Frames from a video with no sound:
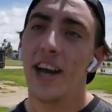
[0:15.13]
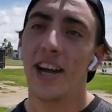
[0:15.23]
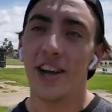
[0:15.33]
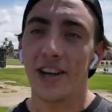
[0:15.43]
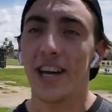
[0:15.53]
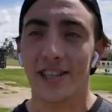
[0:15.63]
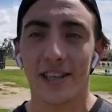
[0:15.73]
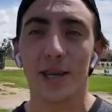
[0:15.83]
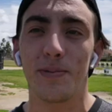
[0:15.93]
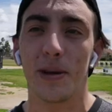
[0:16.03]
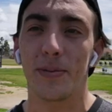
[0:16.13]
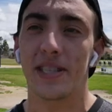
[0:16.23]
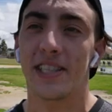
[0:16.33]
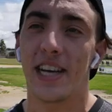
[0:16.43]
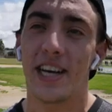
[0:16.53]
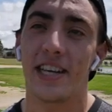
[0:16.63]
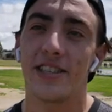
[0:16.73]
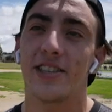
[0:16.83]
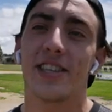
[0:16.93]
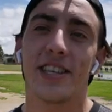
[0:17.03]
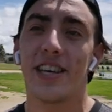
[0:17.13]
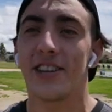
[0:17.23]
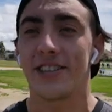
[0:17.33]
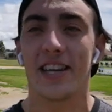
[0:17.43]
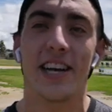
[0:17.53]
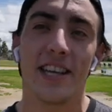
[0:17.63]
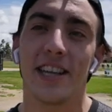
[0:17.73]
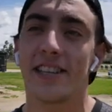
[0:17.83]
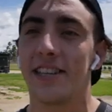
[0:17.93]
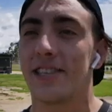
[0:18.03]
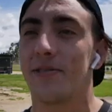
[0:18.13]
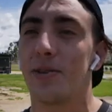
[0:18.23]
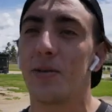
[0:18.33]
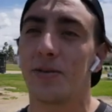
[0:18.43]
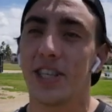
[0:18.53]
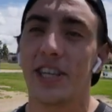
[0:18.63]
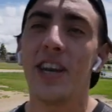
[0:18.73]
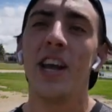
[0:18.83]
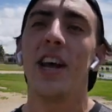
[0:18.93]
I know you guys are cooped up inside, so let's get outside. Let's get some flips in.